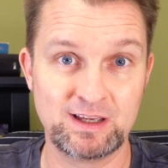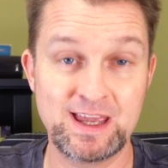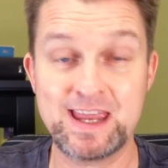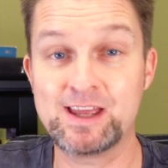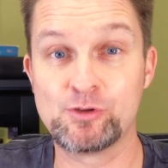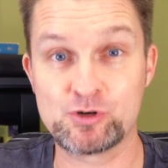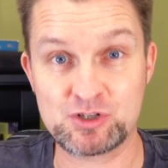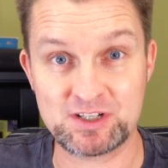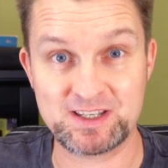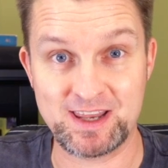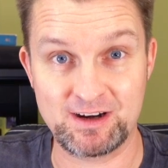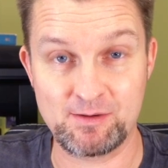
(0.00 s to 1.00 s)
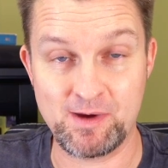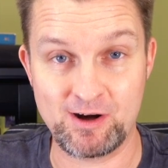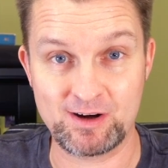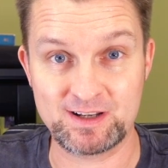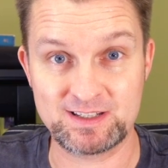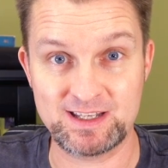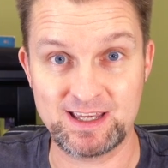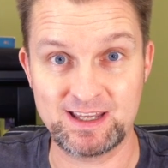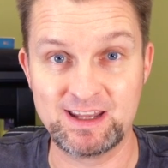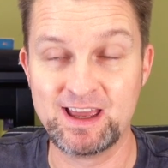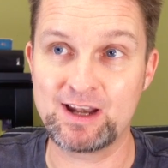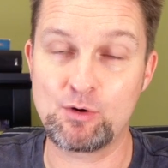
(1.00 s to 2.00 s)
English-descended Americans
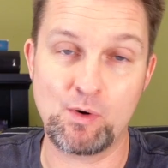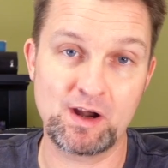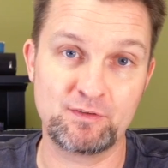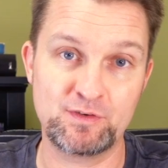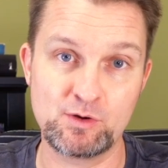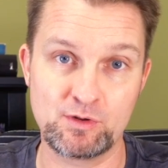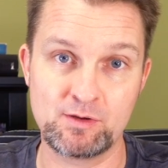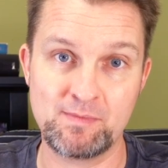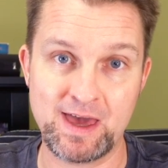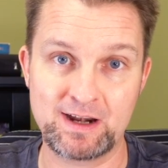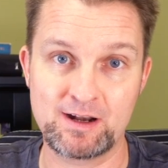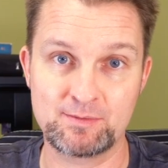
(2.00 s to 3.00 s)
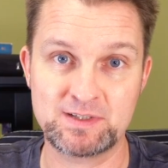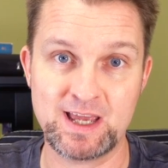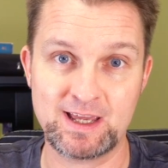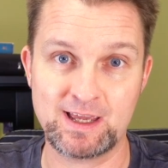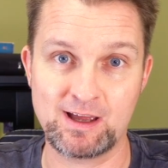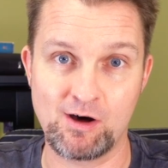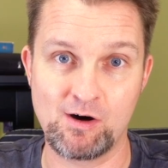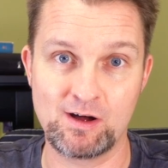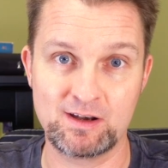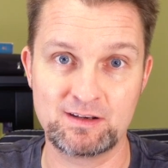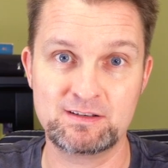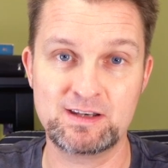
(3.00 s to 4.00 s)
did, and quite a few of them ended up taking
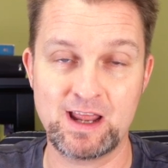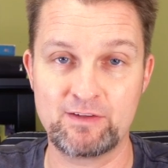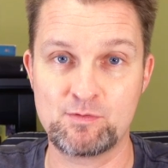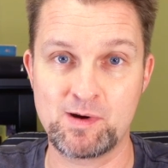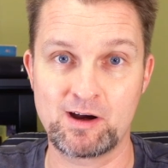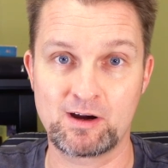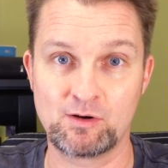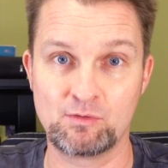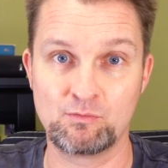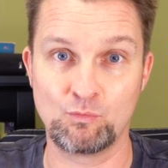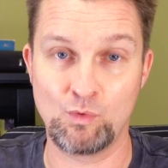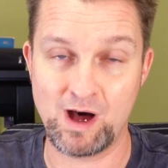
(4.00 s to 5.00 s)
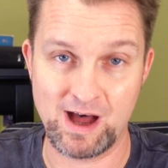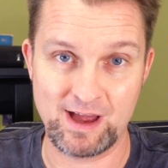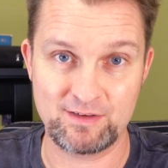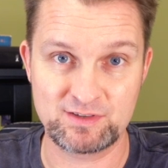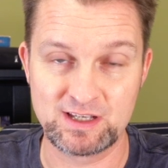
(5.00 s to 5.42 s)
on Native American wives,